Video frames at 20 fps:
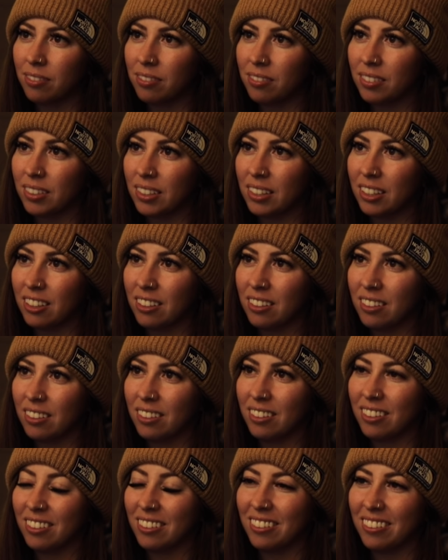
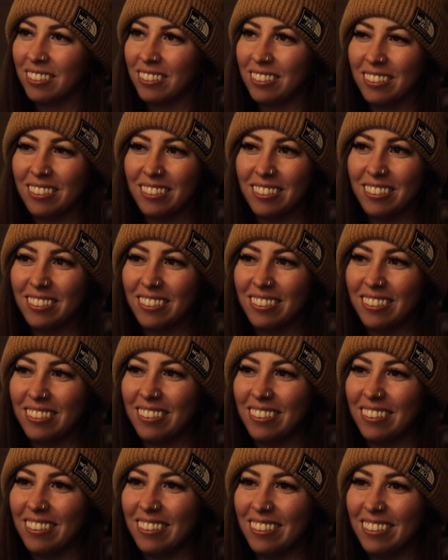
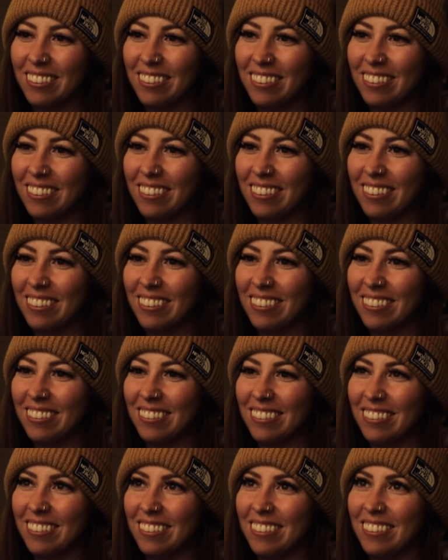
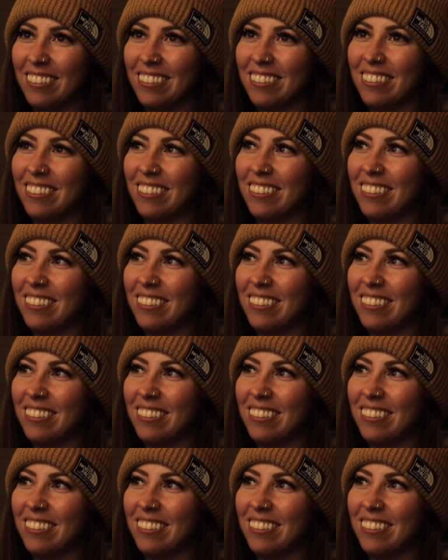This person isn't speaking.